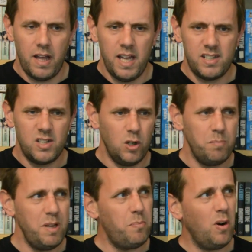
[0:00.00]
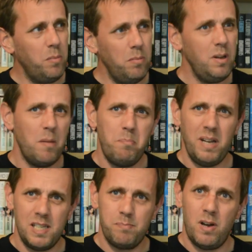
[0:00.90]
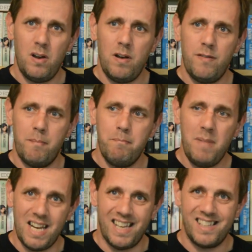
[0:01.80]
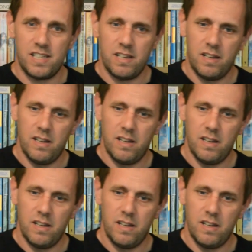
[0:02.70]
it took me probably the best part of a minute